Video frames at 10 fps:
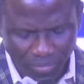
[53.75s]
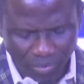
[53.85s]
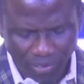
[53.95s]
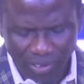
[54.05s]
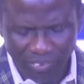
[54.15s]

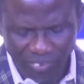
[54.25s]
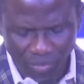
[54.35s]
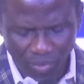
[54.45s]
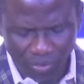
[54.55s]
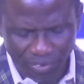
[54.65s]
share the
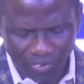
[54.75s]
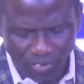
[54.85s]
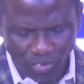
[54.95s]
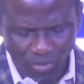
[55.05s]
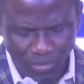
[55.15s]
word
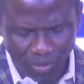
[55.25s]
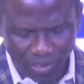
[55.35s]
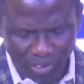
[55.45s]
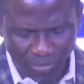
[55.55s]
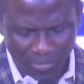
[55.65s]
this morning.